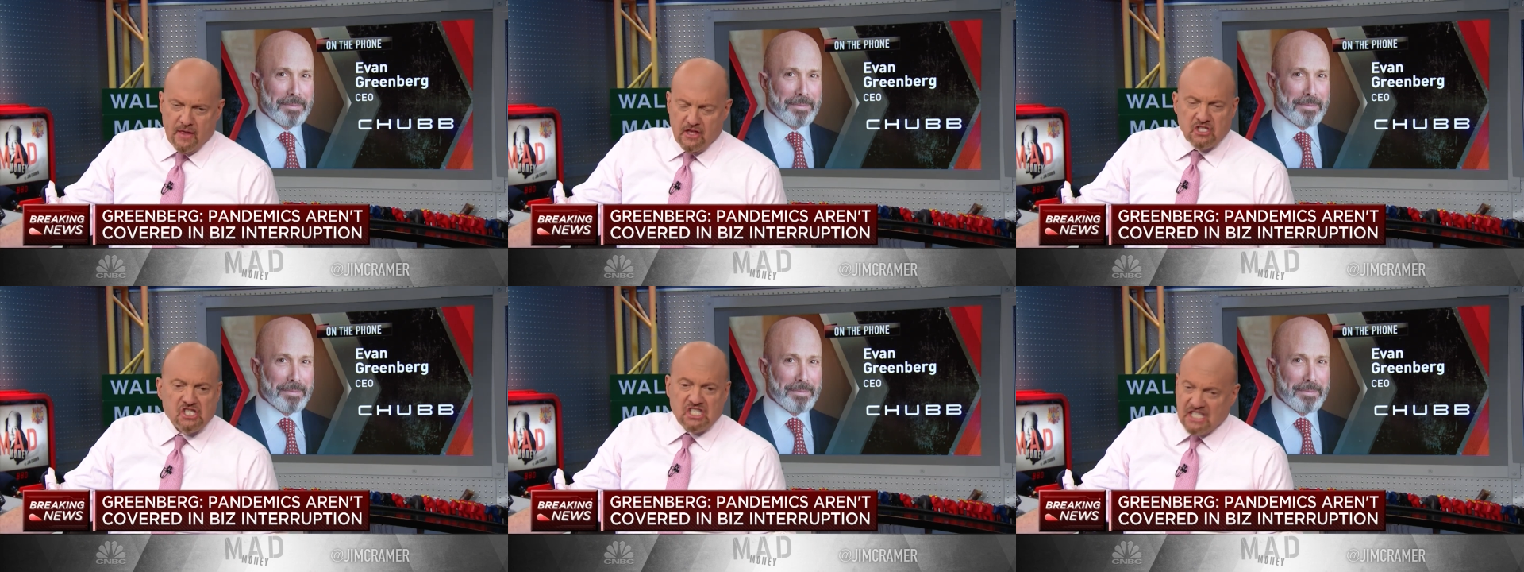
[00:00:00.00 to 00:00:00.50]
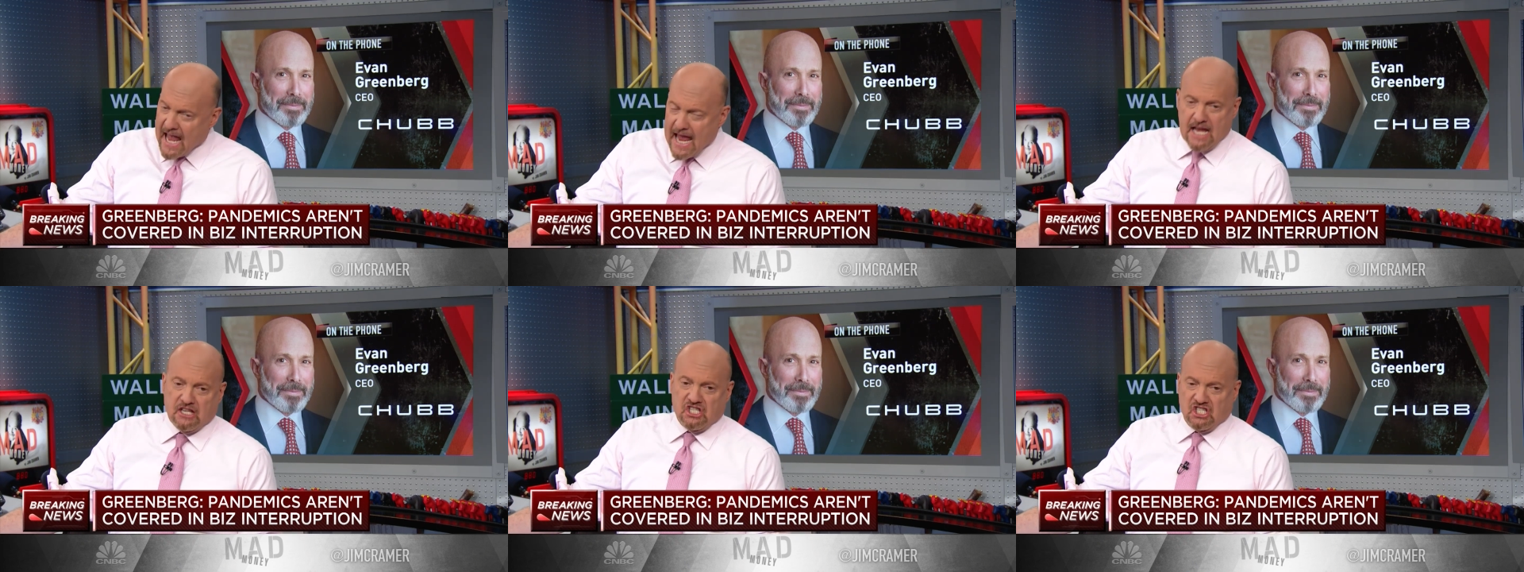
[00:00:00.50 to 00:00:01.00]
Speaker 1: These
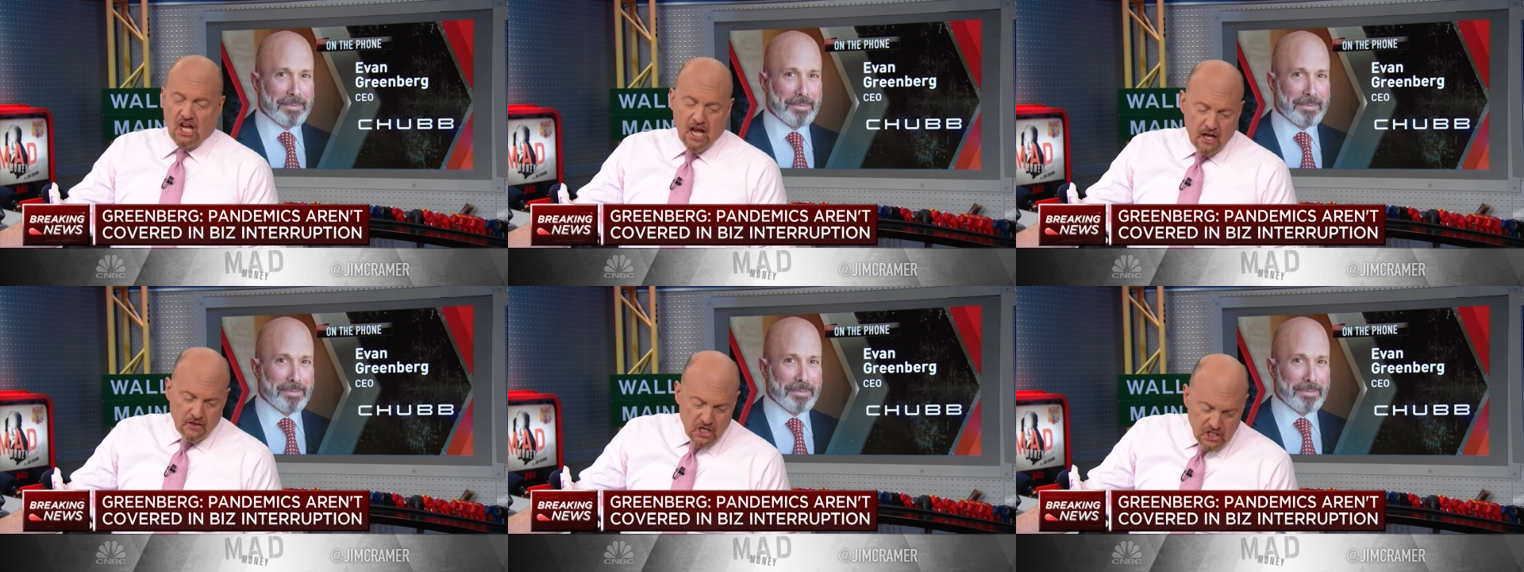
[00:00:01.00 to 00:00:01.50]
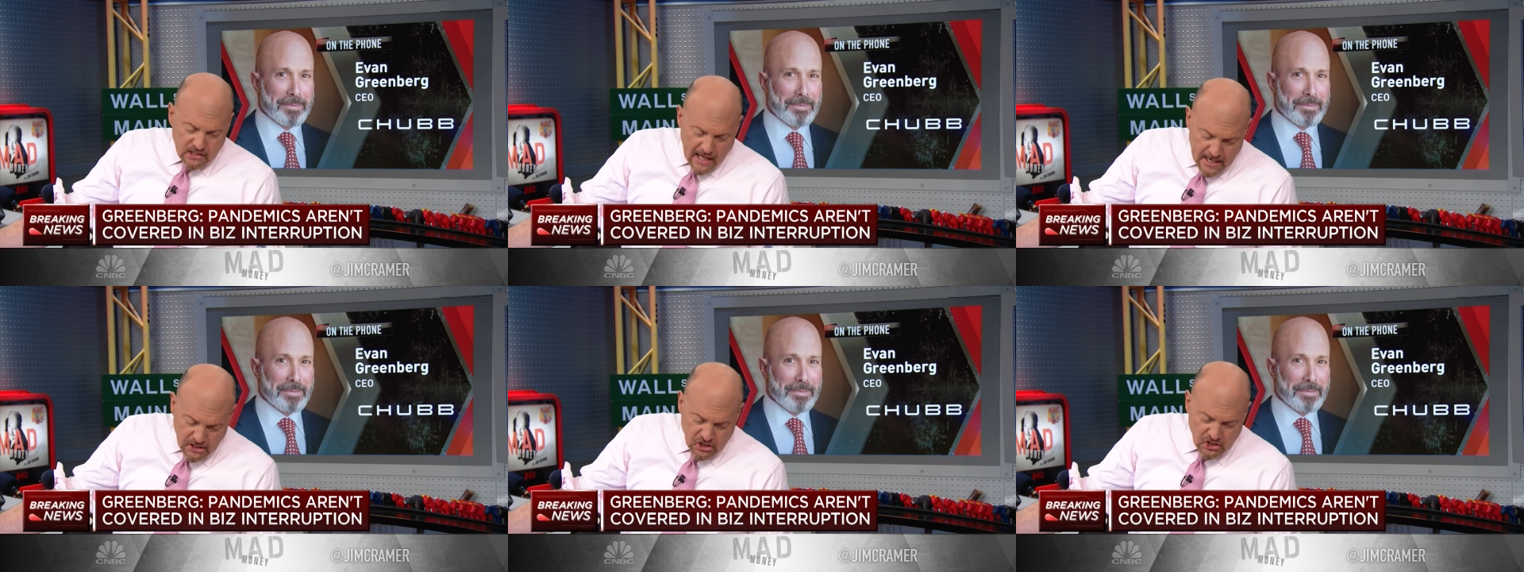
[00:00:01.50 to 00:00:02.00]
states, these
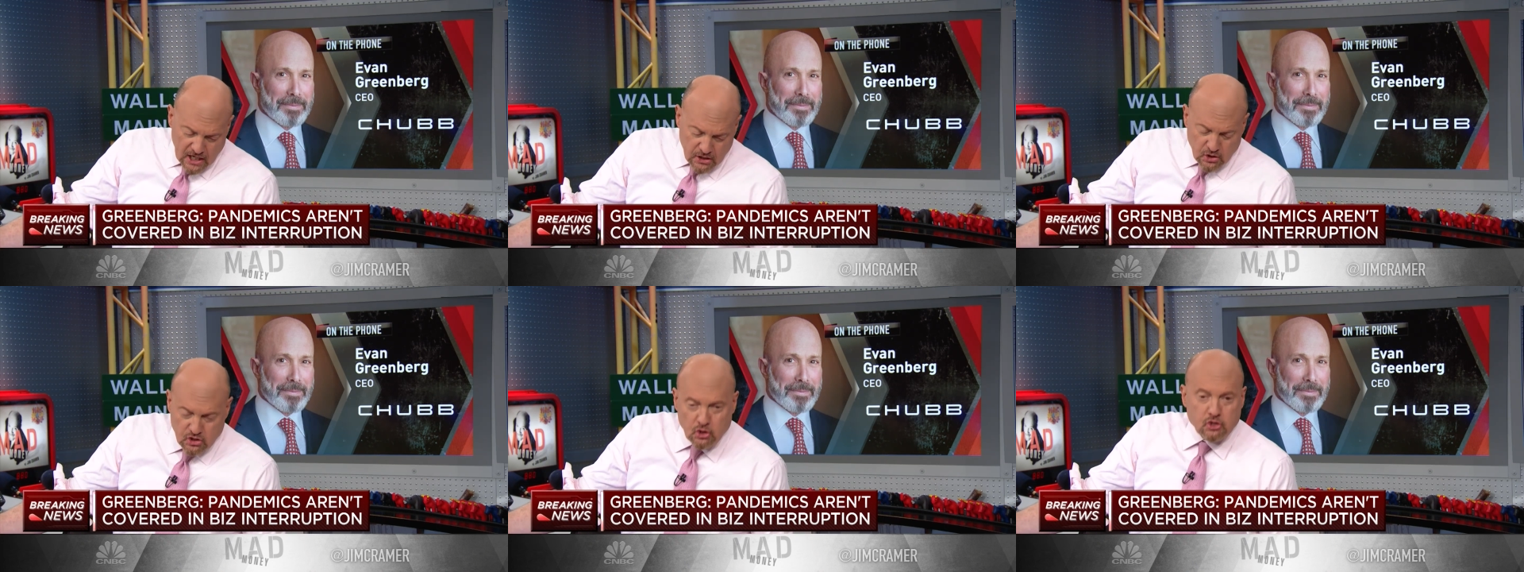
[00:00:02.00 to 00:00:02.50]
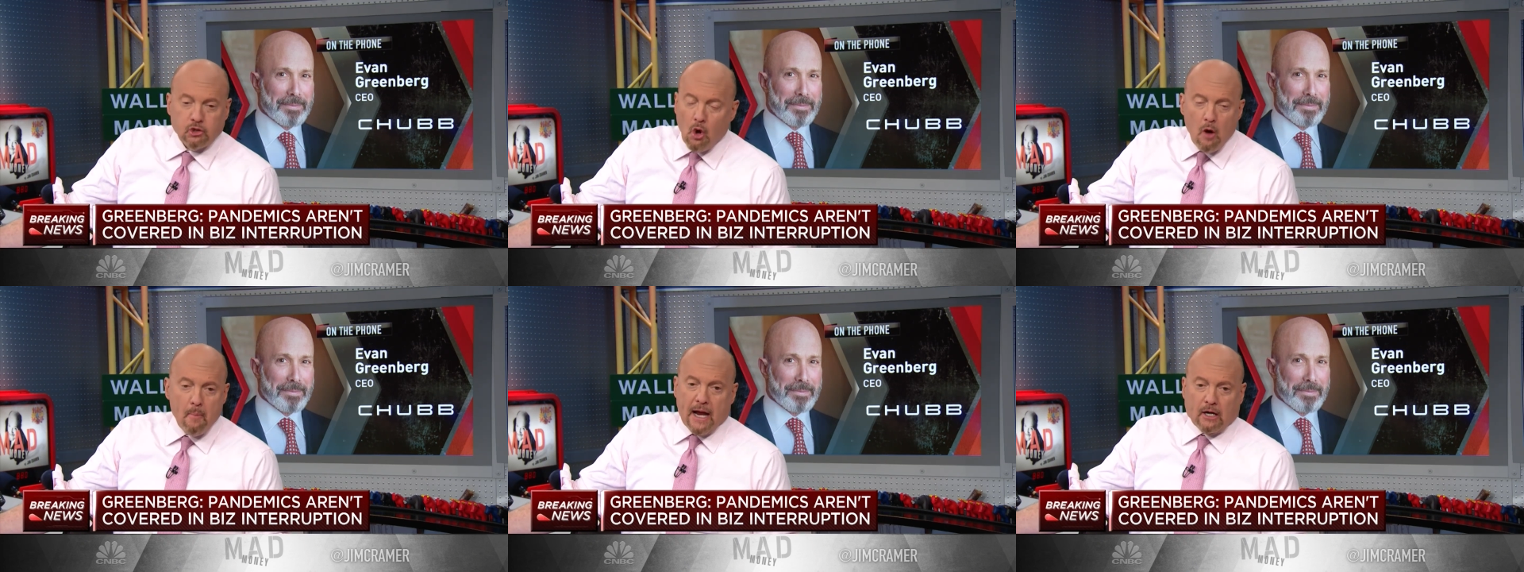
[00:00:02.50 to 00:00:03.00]
legislatures, there's
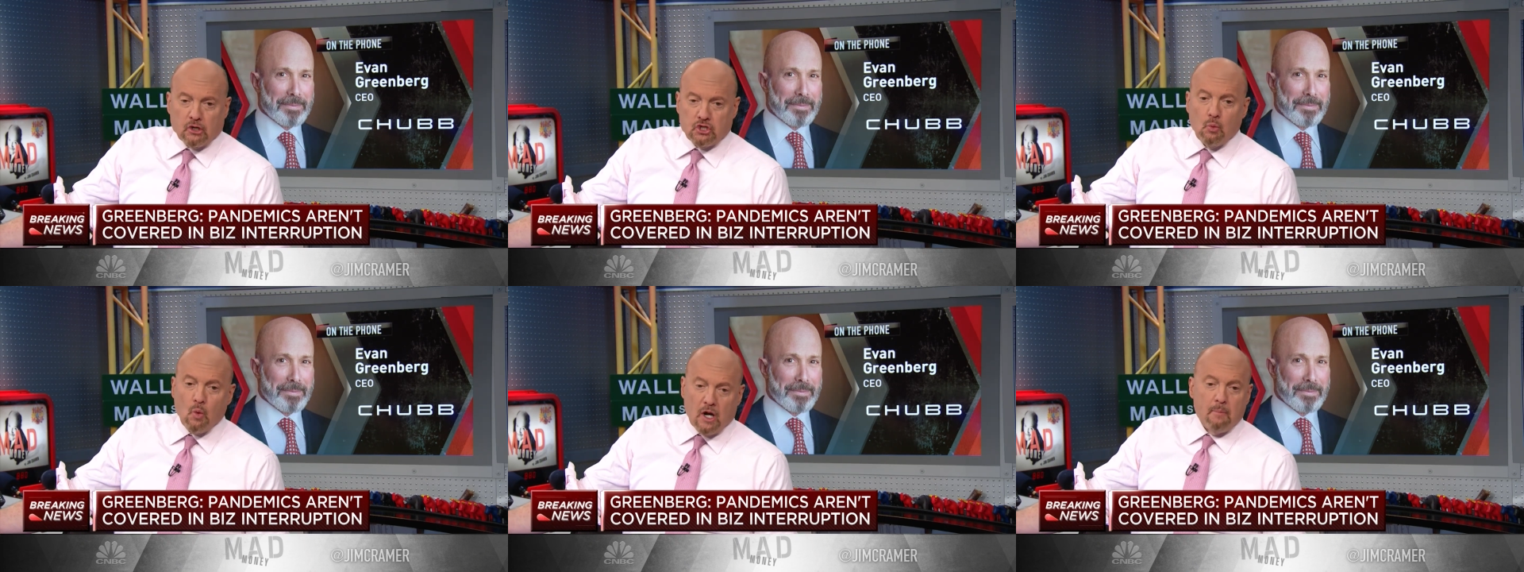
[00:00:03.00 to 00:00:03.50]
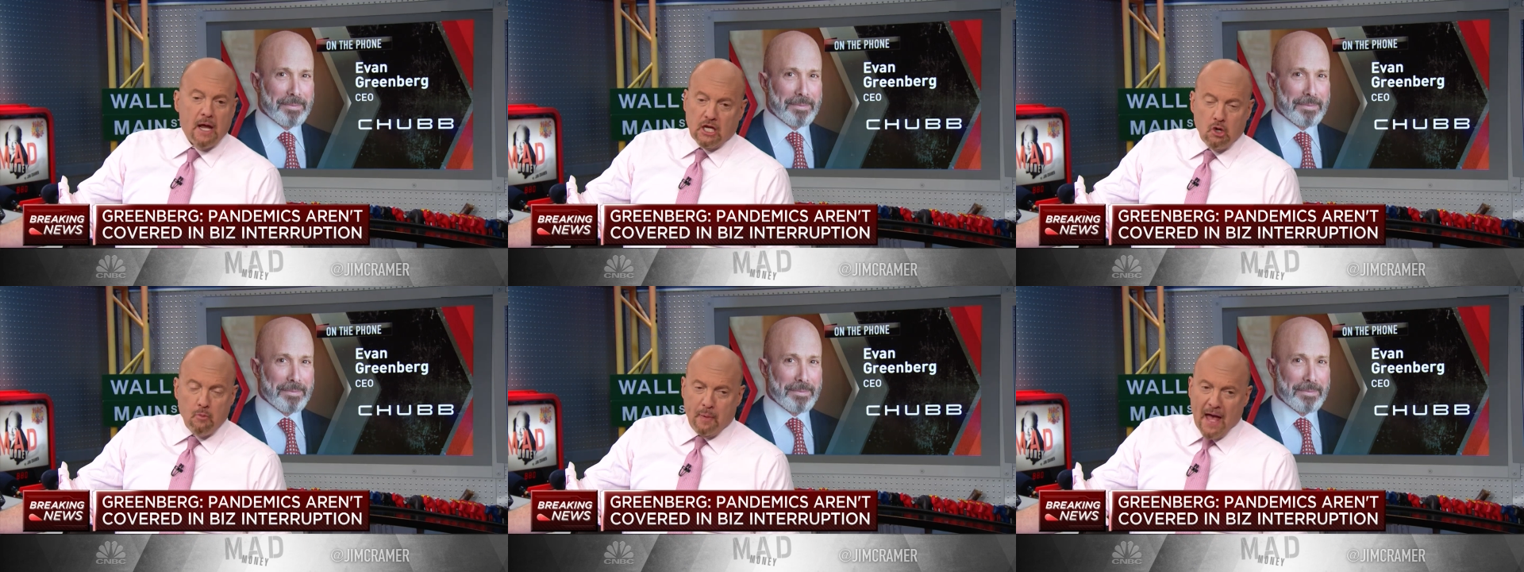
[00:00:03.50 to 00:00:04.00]
lawmakers who want to make
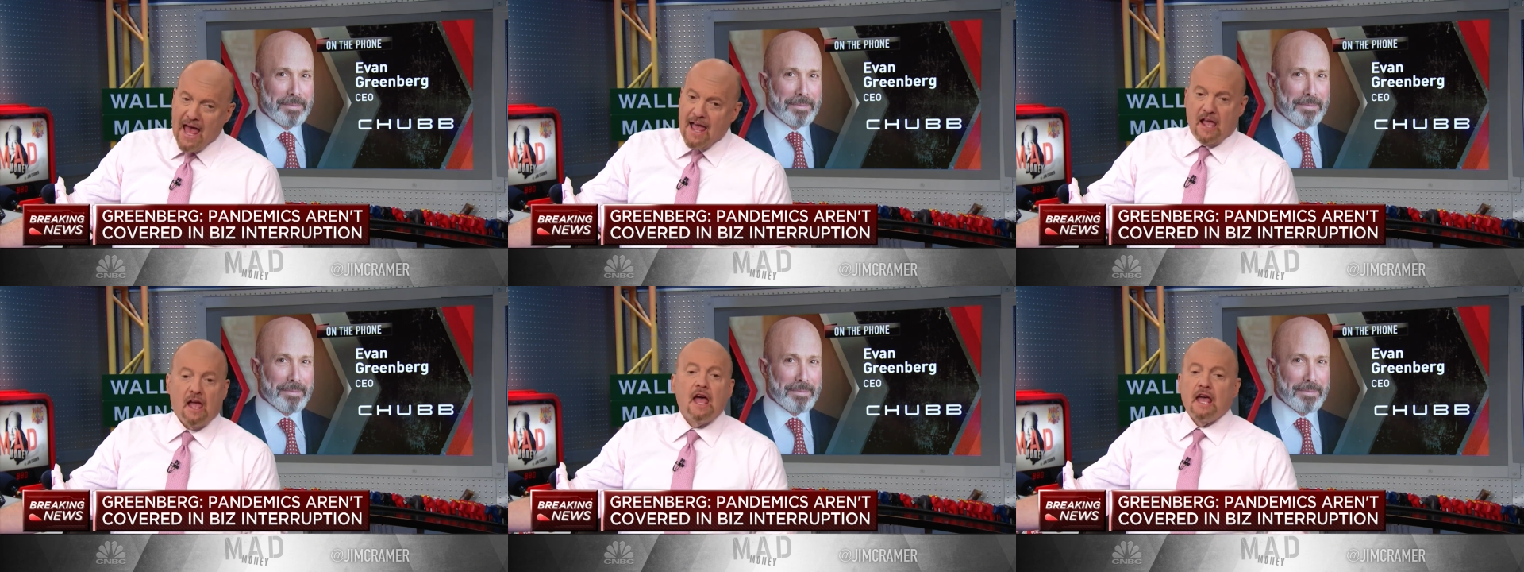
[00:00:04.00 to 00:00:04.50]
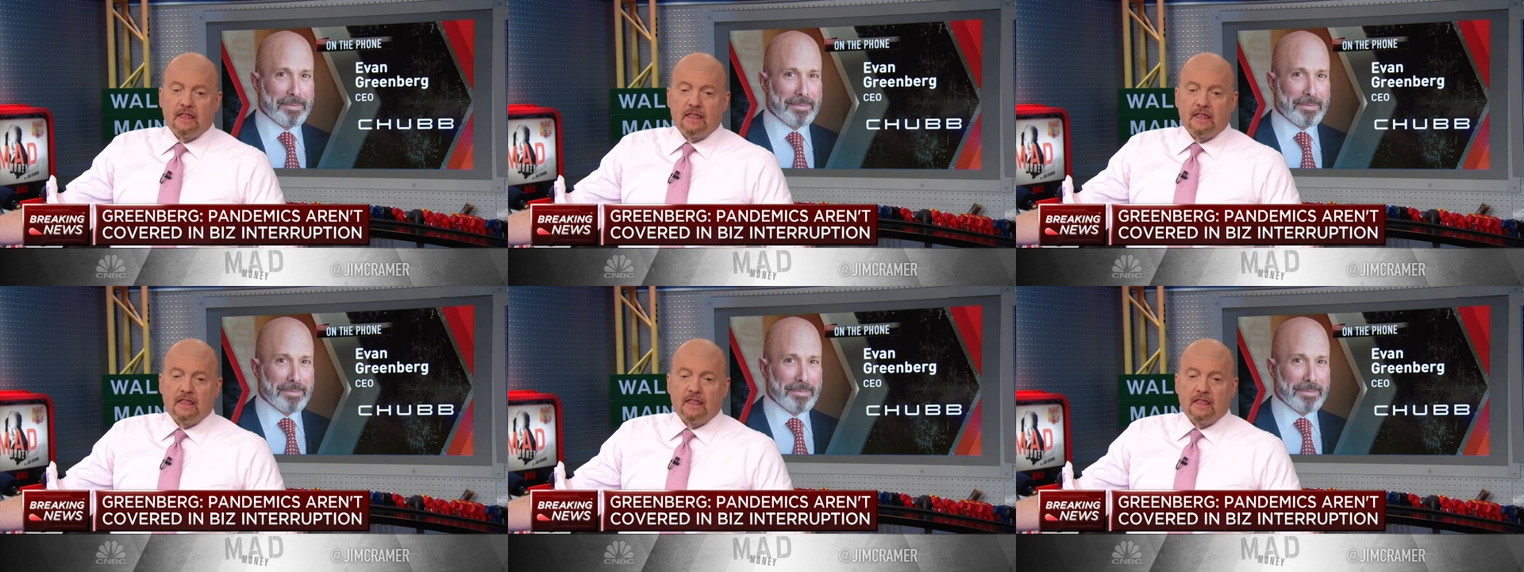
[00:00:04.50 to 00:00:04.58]
you pay.